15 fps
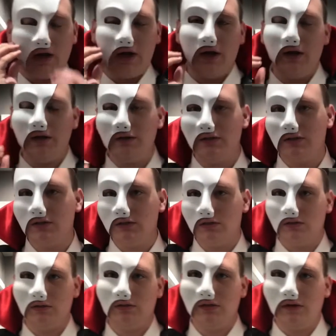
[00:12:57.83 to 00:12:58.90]
and
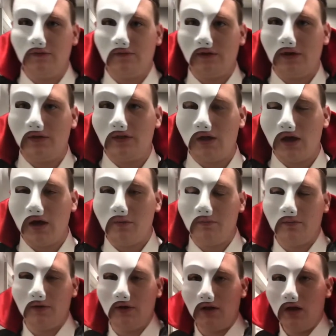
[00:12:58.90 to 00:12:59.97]
stuff like
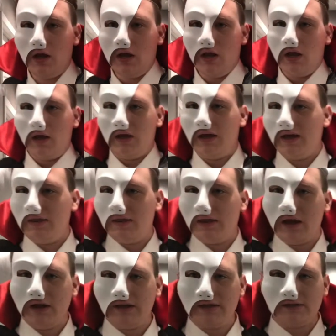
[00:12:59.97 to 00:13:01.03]
that, but yeah,
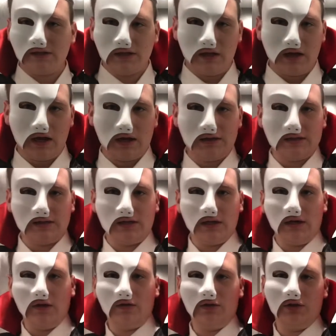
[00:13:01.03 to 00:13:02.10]
that is it. I
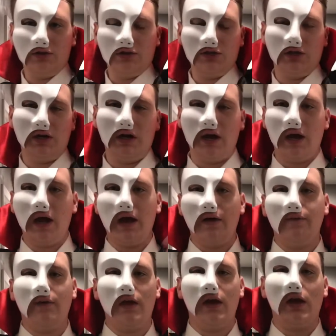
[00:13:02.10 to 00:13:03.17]
styled the shirt. I
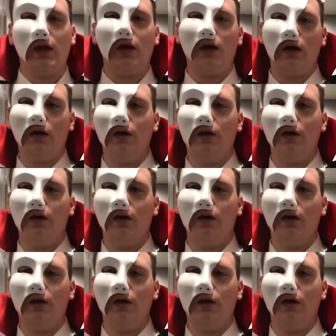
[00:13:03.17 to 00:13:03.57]
have a